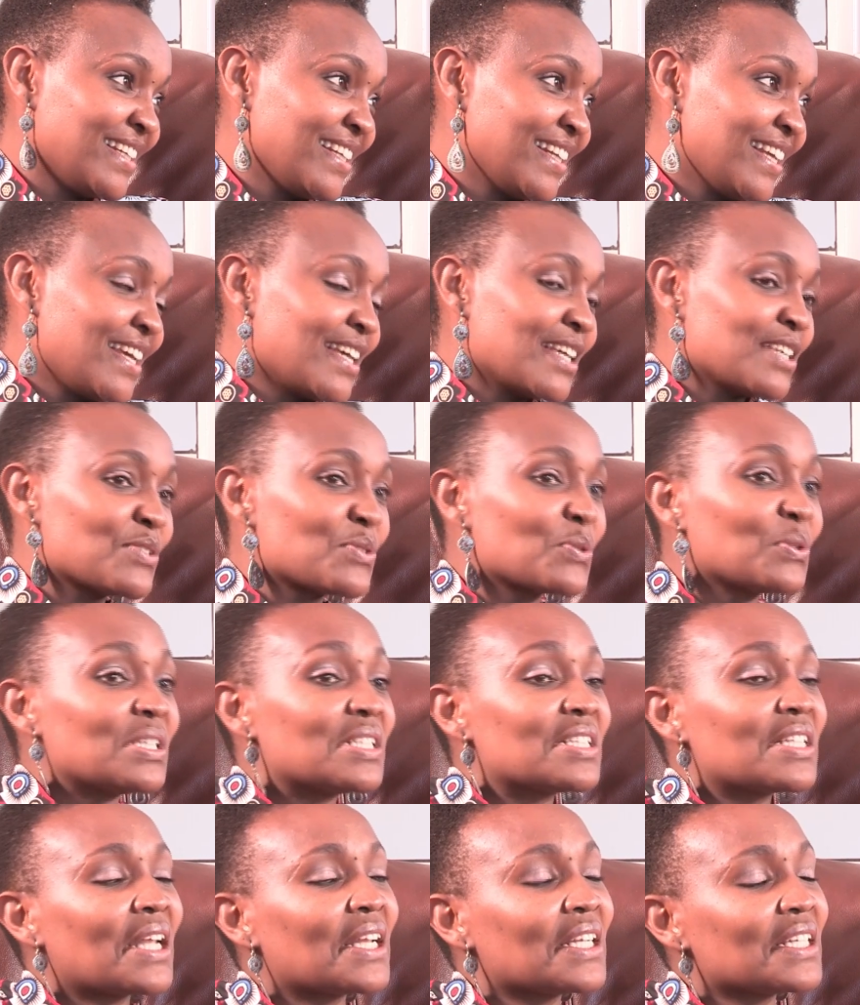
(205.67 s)
And so he
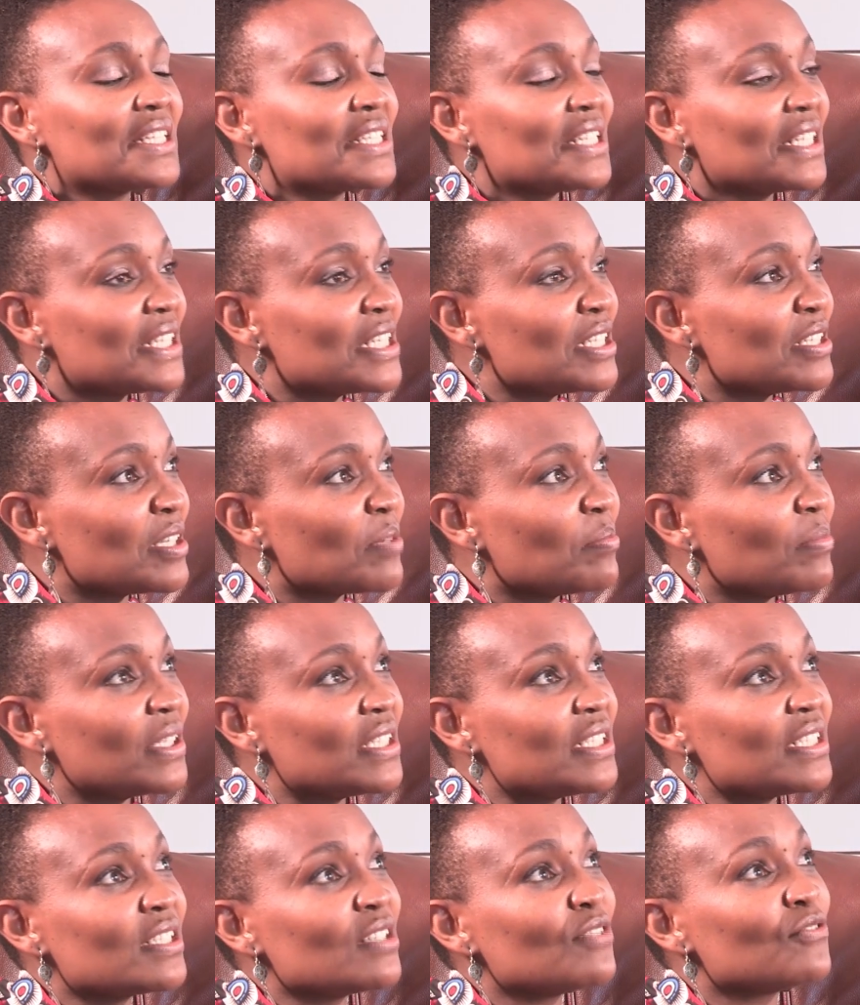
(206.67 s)
started taking the
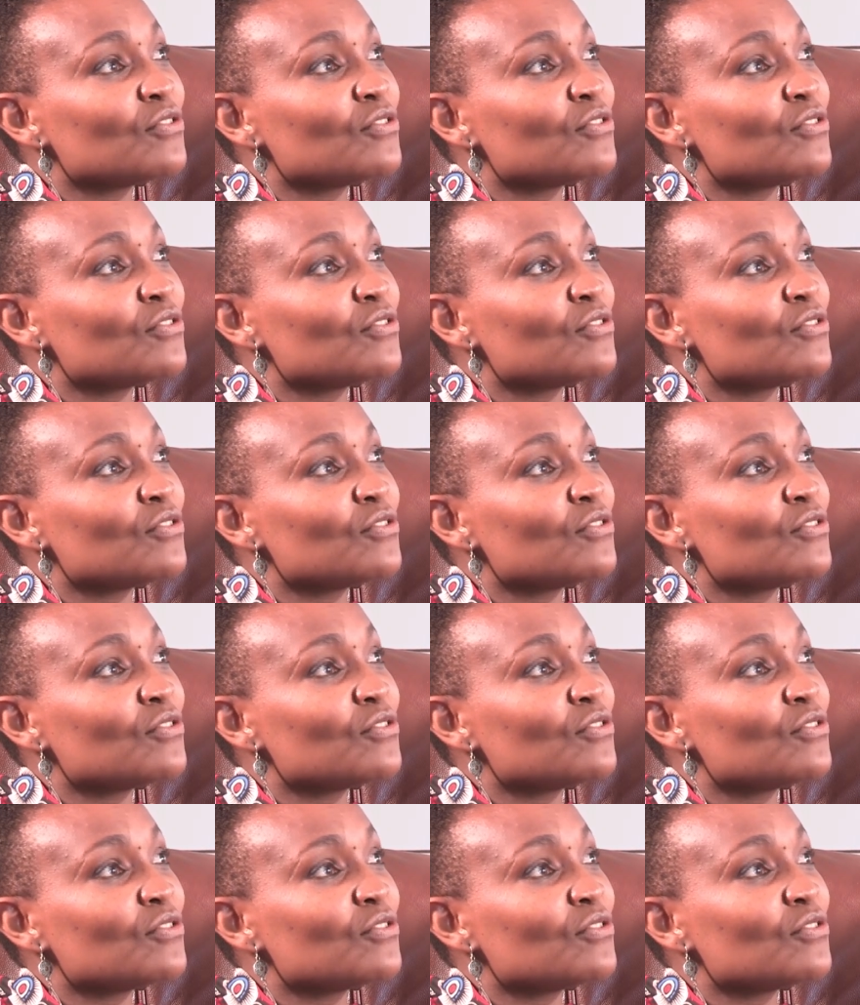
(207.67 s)
medicine.